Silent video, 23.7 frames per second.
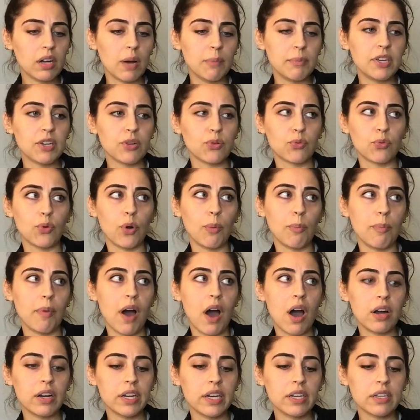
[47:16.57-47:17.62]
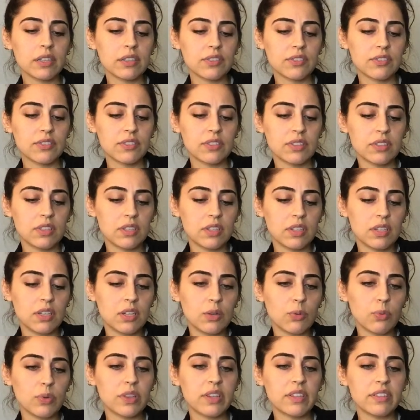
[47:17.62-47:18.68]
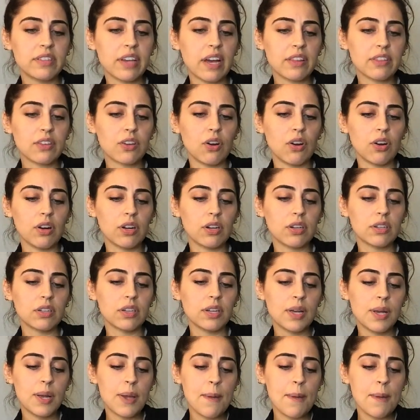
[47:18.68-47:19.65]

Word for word: I'm hearing robotics with the death card.